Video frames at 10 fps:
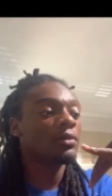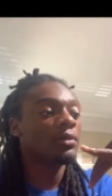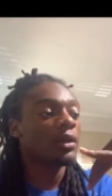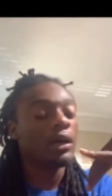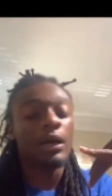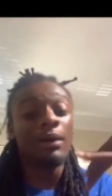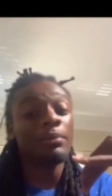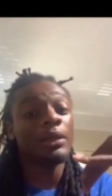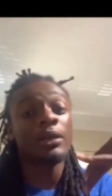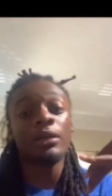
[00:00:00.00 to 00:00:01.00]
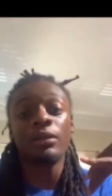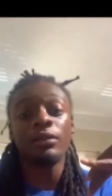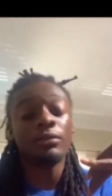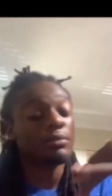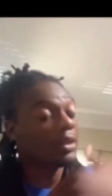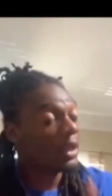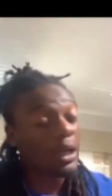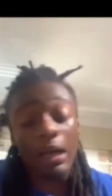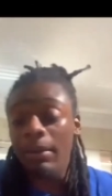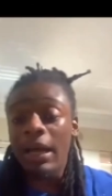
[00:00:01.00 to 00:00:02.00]
I'm done. I'm
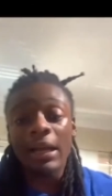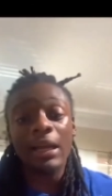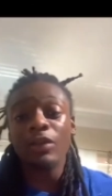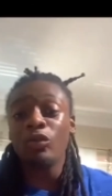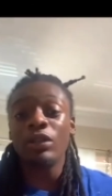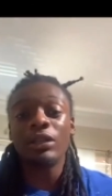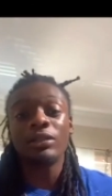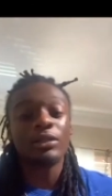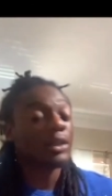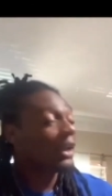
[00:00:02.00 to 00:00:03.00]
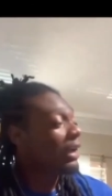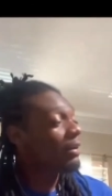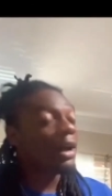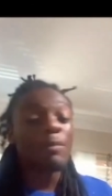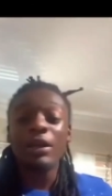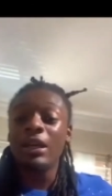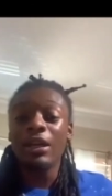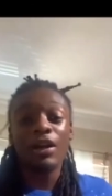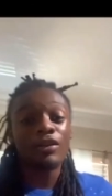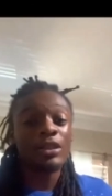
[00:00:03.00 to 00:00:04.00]
like, I can't do this. I've been getting
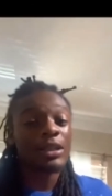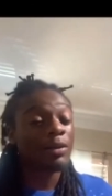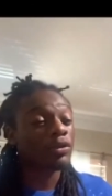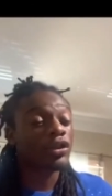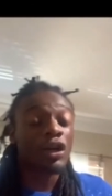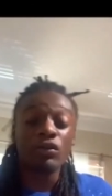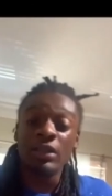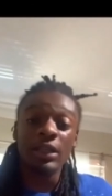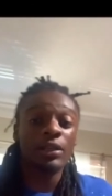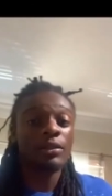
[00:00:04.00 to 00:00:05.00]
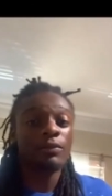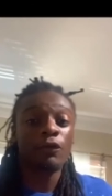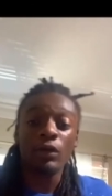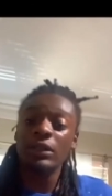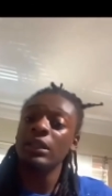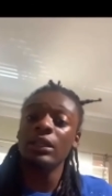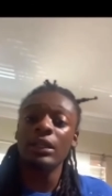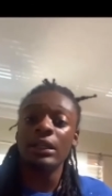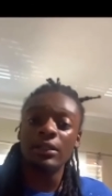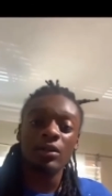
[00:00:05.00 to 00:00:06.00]
hurt since I was 13, 14
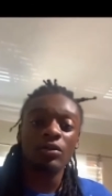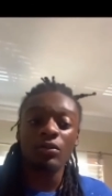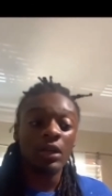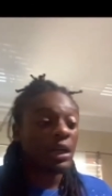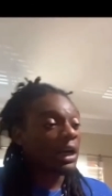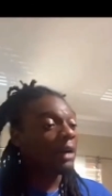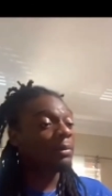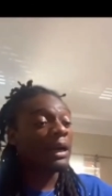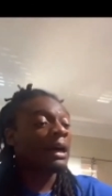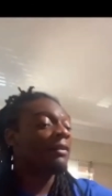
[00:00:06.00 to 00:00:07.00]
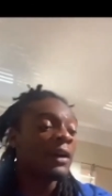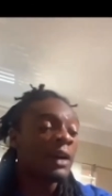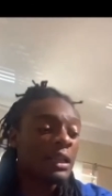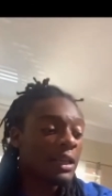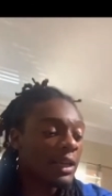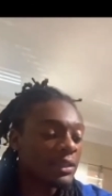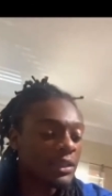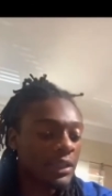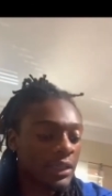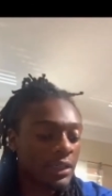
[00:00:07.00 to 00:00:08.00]
years old. I'm like, I finally got a
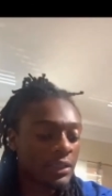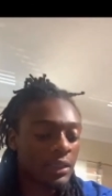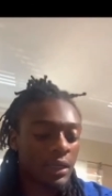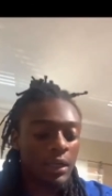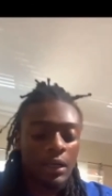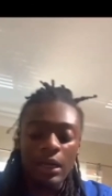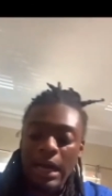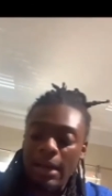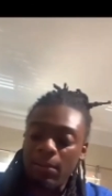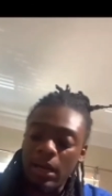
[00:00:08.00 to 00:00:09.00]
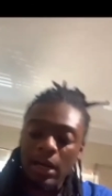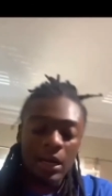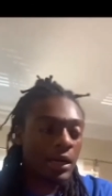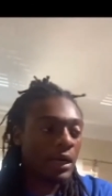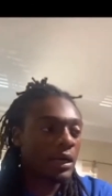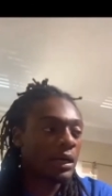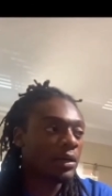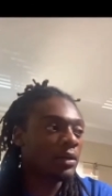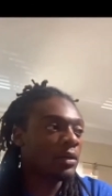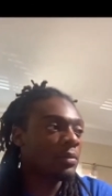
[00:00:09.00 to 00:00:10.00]
chance.
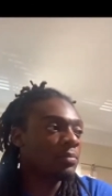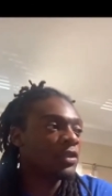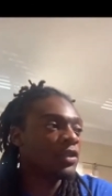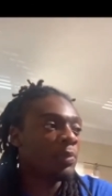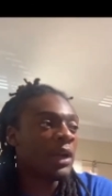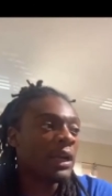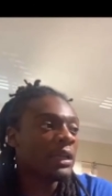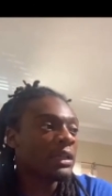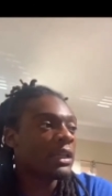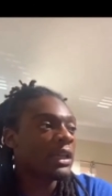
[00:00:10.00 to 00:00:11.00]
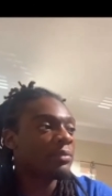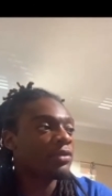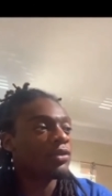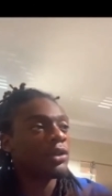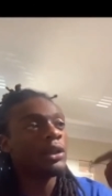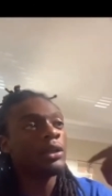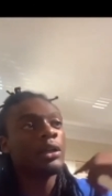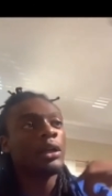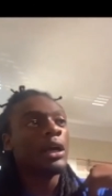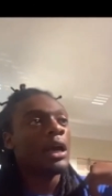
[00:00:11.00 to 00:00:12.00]
I sprained this hamstring.
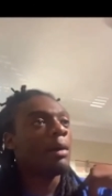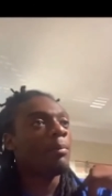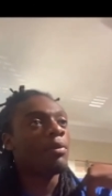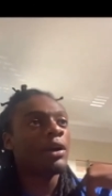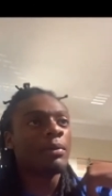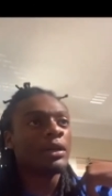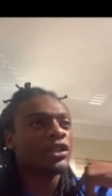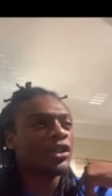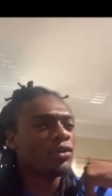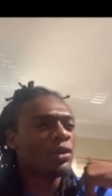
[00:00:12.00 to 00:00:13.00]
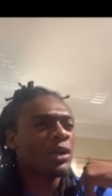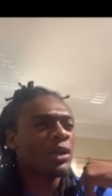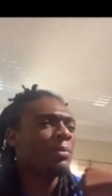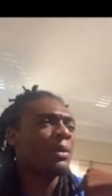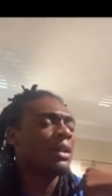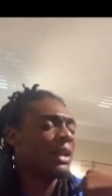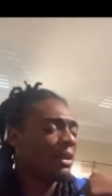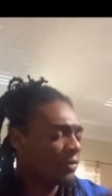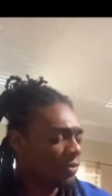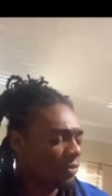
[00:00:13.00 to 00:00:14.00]
I break my shoulder. I break my clavicle.